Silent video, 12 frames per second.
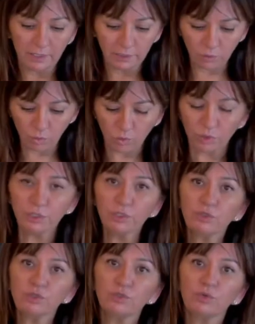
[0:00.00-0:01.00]
in order
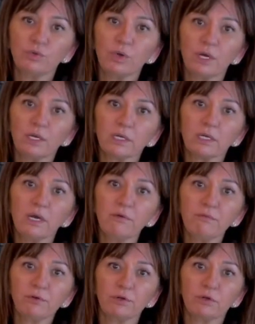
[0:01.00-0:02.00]
to
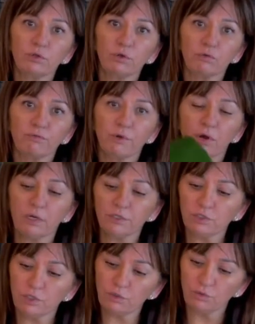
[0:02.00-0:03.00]
cover your vase,
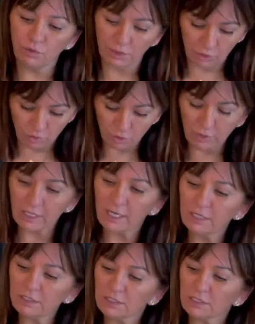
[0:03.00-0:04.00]
you need to
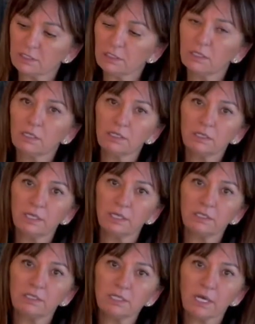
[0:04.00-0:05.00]
cut the
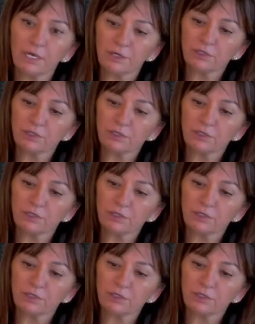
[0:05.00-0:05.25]
entire